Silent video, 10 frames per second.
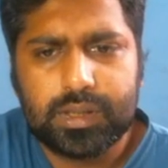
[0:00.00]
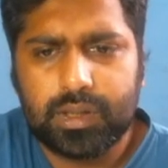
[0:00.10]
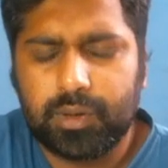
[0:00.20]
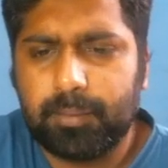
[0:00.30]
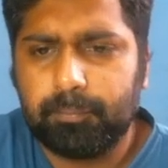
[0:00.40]

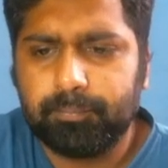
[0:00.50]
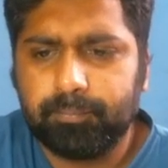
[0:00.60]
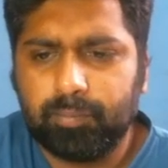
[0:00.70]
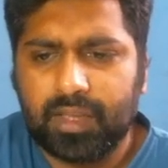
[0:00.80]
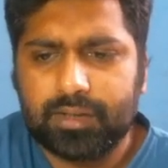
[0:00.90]
Okay.
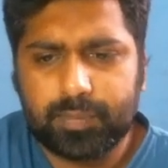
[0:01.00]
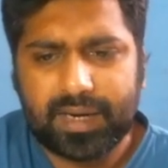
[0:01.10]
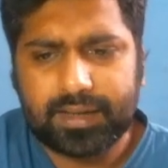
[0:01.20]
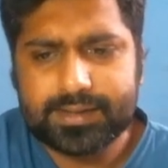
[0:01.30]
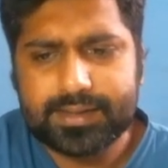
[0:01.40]
So
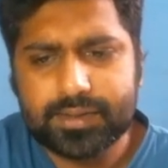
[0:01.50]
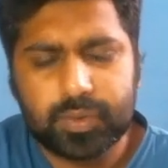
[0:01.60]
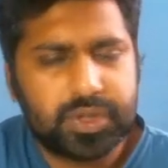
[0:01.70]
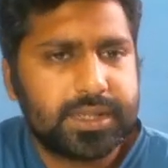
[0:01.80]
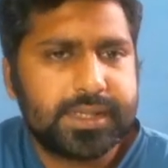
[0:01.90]
practice these
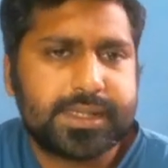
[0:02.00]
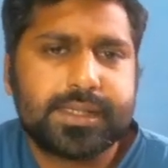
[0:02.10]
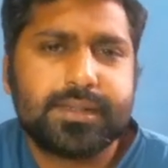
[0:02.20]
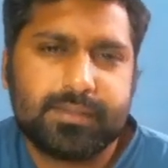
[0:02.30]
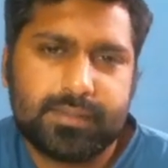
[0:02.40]

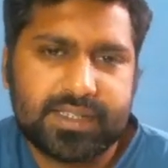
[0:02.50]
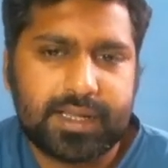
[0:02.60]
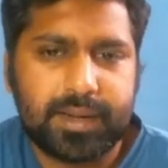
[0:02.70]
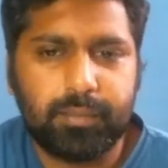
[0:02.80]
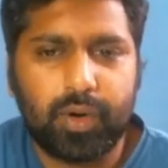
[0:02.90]
questions. These
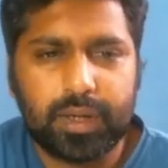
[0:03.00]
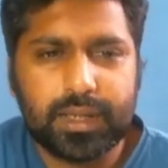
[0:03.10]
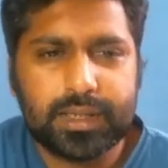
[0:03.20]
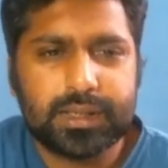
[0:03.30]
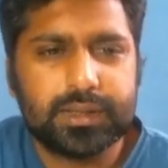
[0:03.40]
are
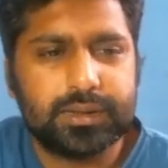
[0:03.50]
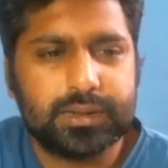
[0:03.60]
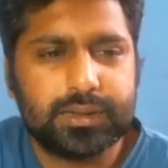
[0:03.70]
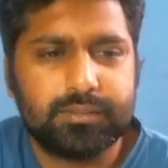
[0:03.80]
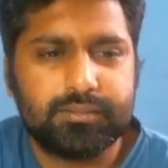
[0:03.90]
important.
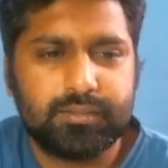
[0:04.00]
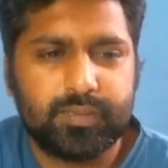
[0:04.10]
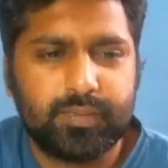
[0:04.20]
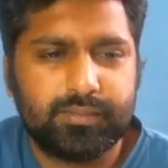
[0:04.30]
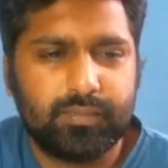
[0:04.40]

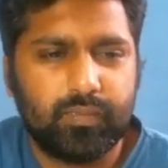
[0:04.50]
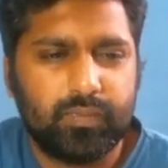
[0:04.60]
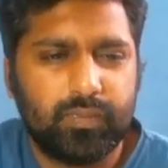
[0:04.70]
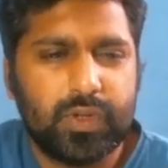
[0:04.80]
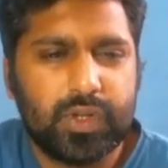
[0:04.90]

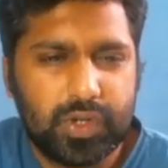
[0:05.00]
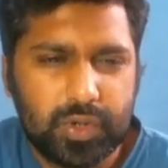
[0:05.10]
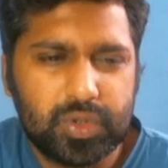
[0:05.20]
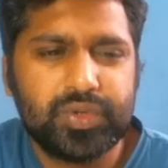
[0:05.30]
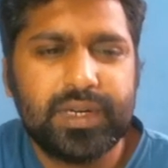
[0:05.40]

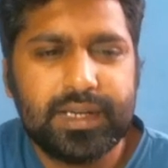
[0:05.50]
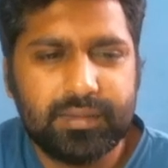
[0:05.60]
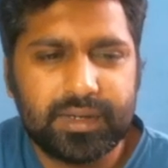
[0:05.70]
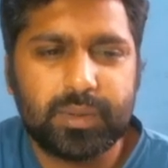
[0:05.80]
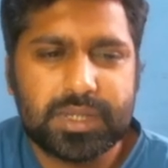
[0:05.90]
Usually
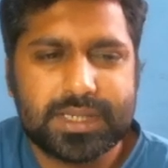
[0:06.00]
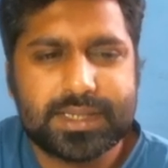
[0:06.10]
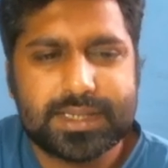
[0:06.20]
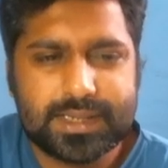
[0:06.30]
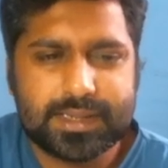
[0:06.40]
limit
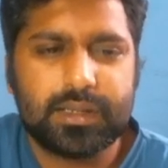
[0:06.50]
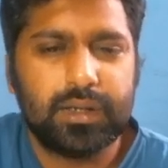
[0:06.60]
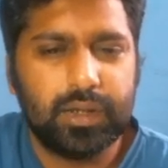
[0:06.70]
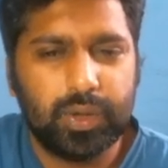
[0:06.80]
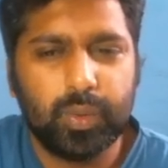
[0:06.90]
questions
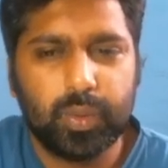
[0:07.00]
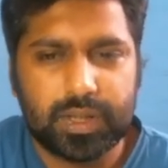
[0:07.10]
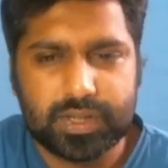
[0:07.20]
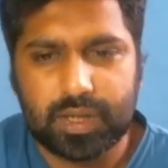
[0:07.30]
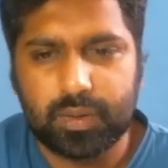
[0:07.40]
do
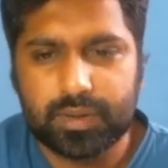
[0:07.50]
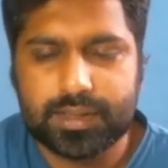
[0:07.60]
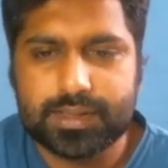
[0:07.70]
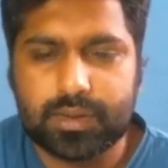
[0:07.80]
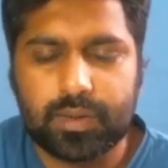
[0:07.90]
touch around
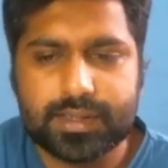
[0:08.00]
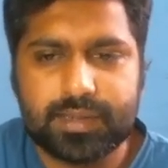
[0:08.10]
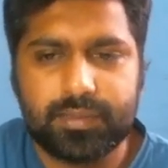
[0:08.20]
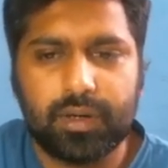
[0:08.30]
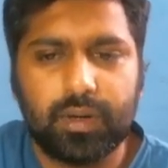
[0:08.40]
this
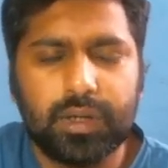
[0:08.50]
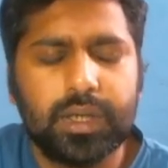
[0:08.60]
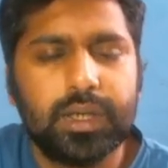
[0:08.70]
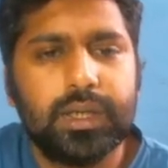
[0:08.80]
concept a lot.